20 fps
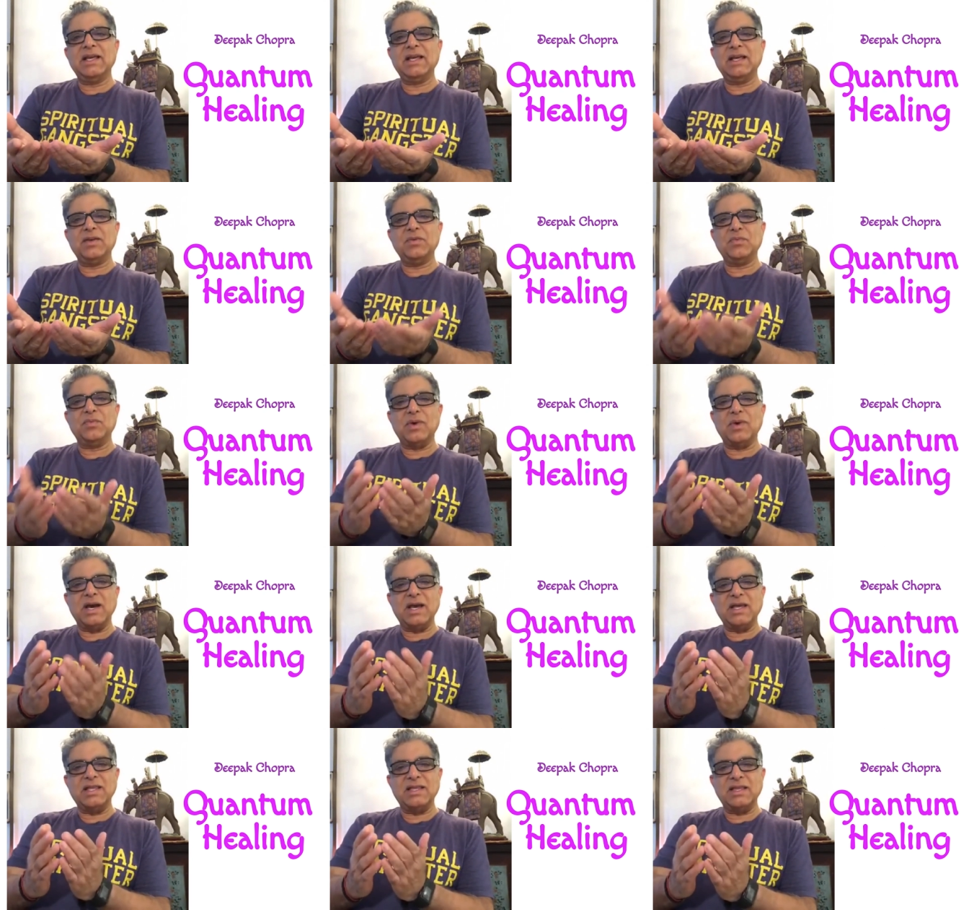and
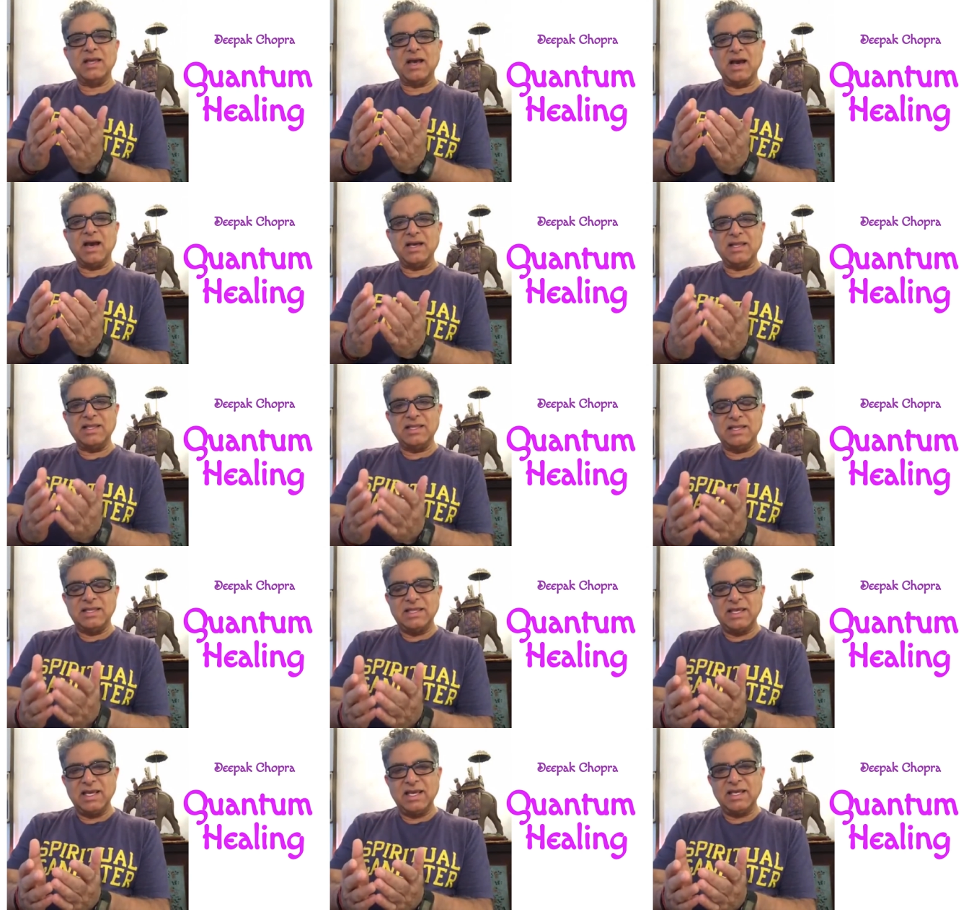why I
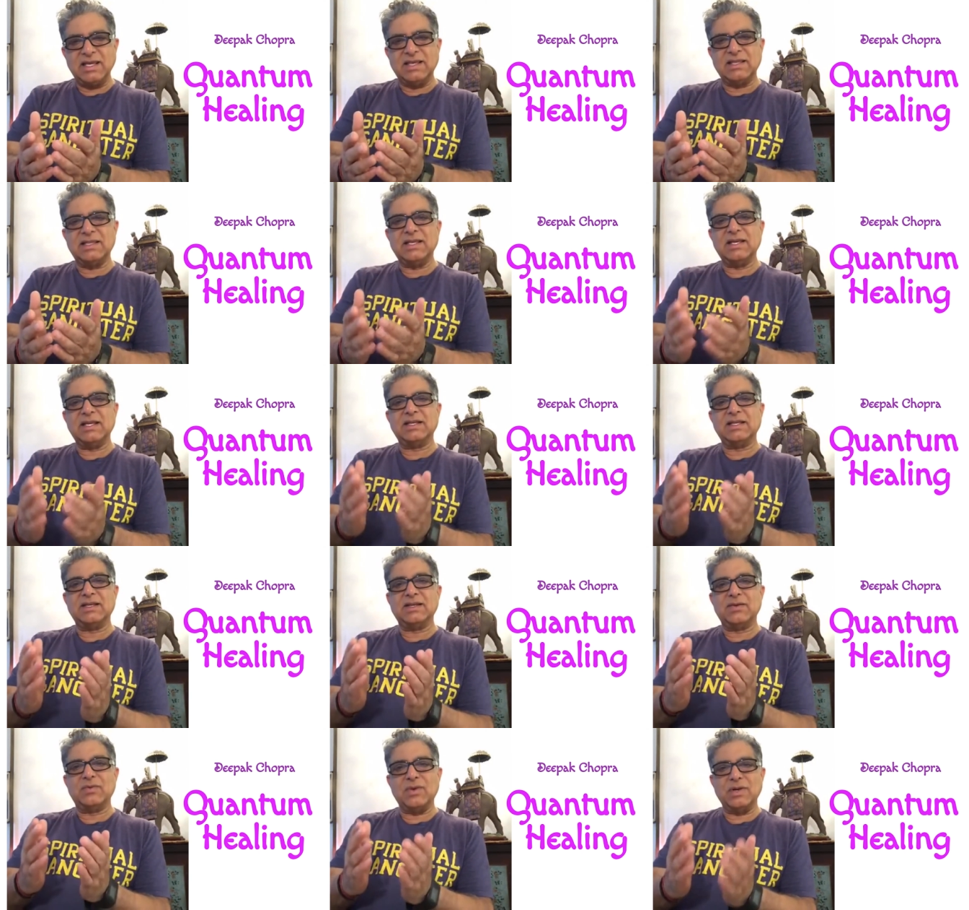think that
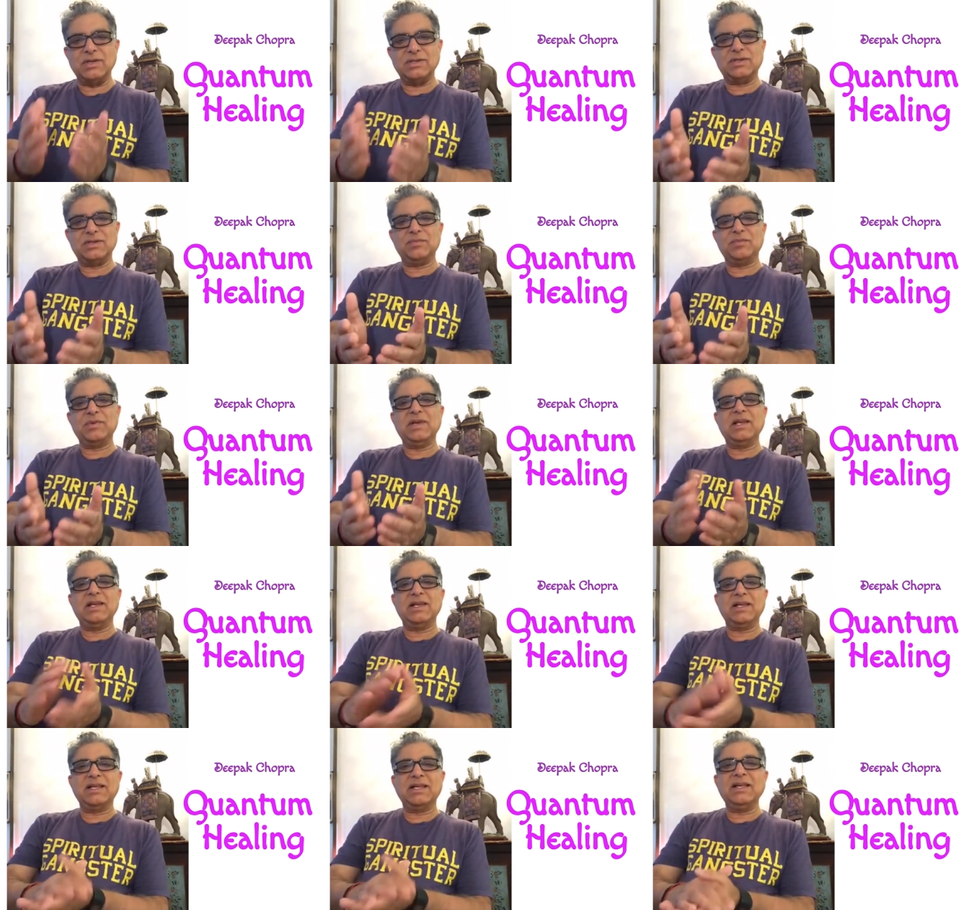quantum
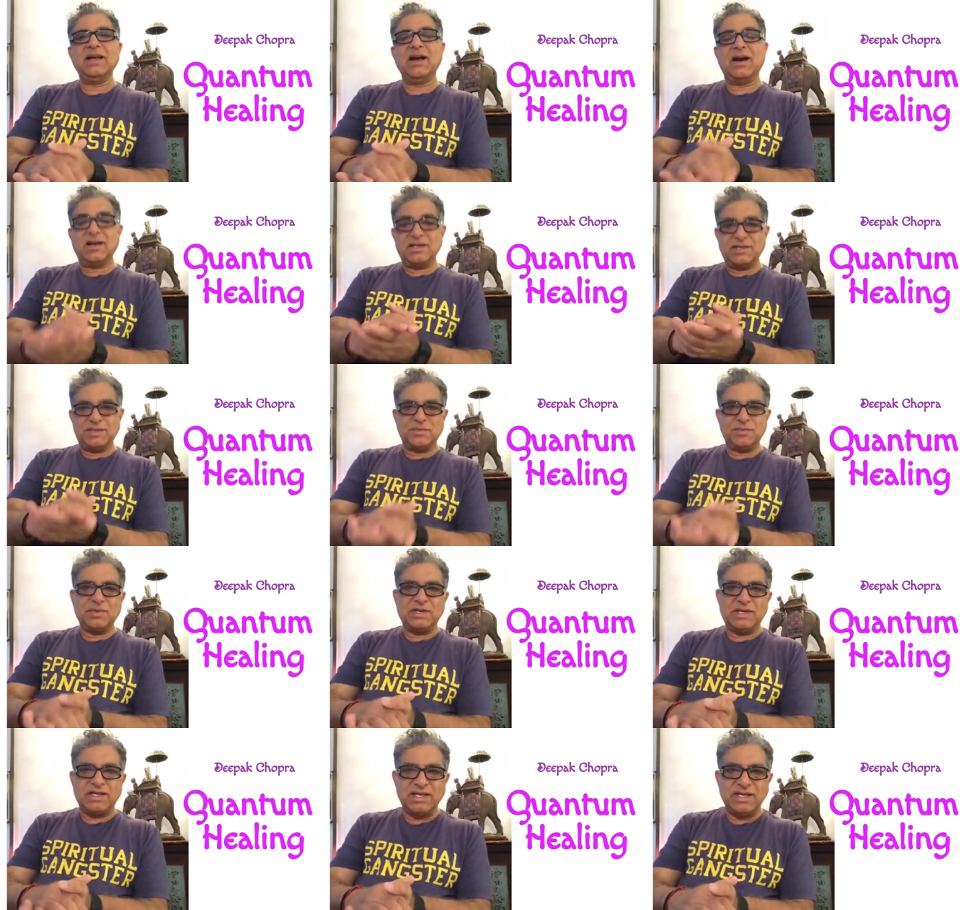healing
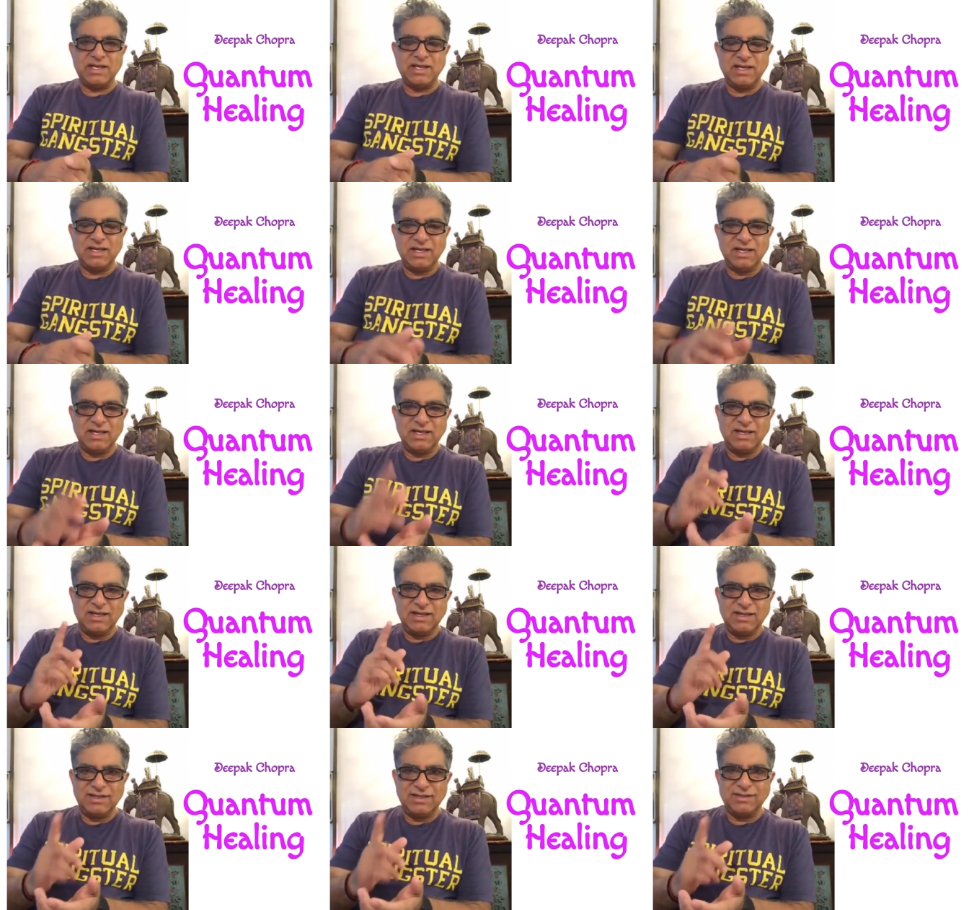ultimately
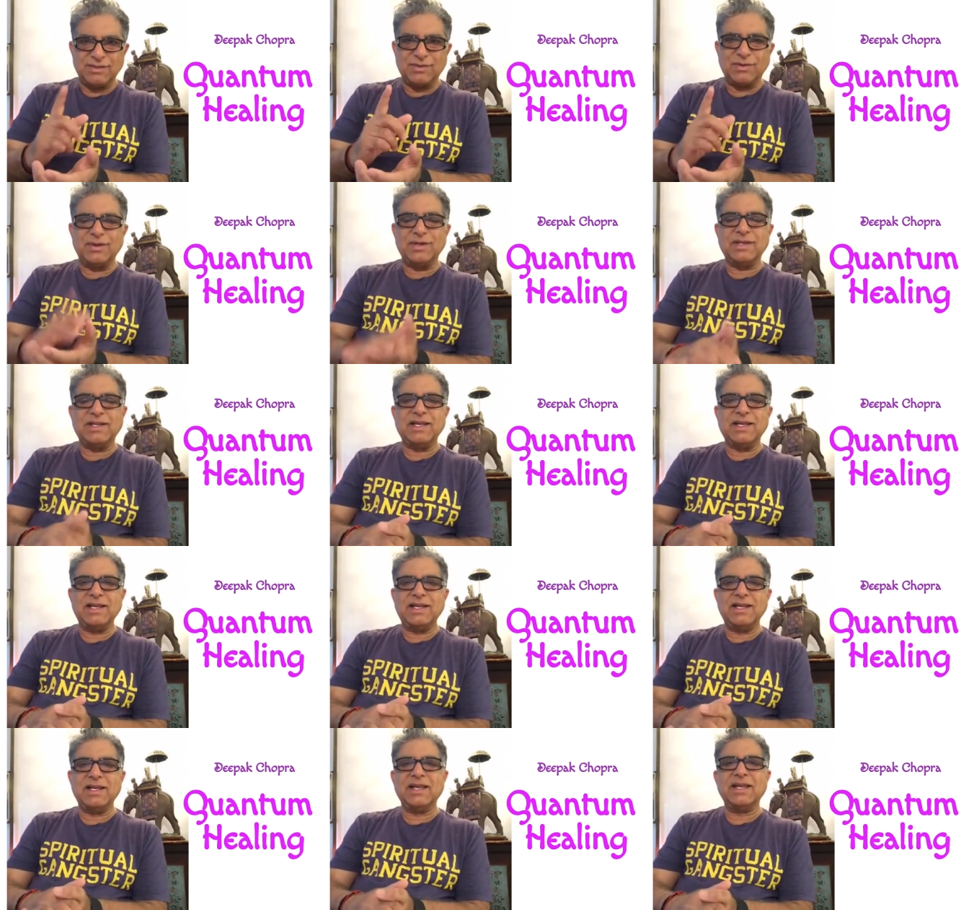is all
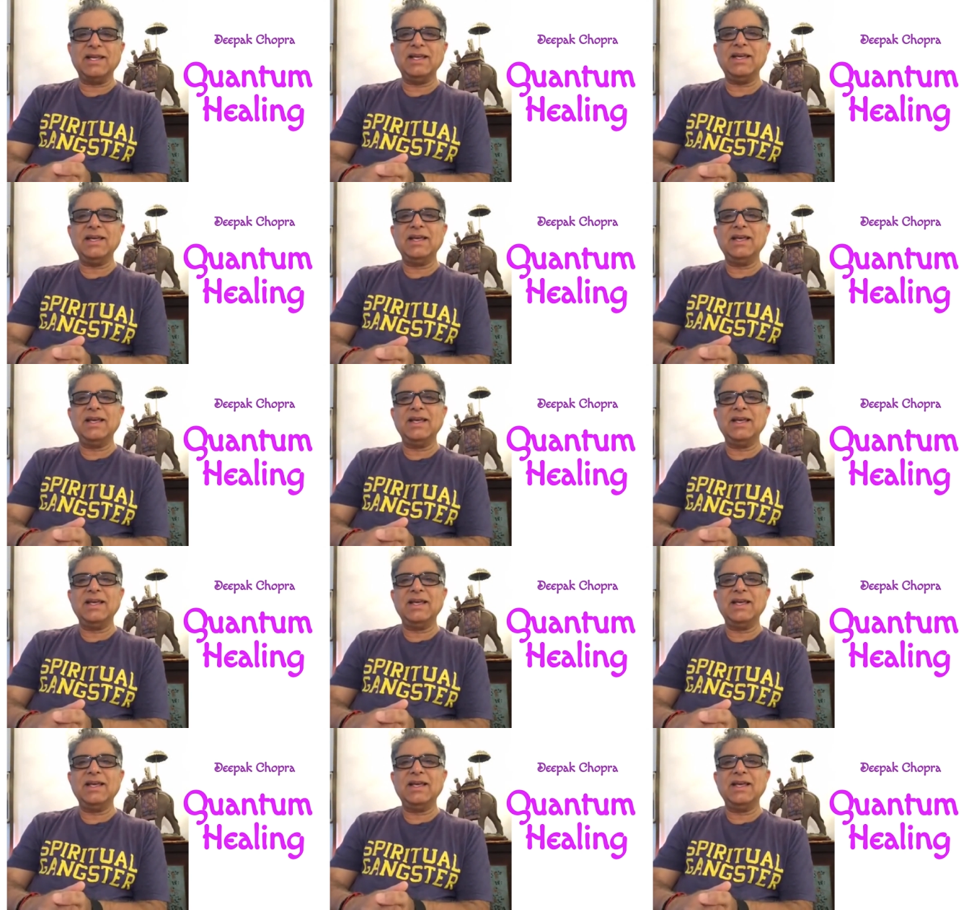healing,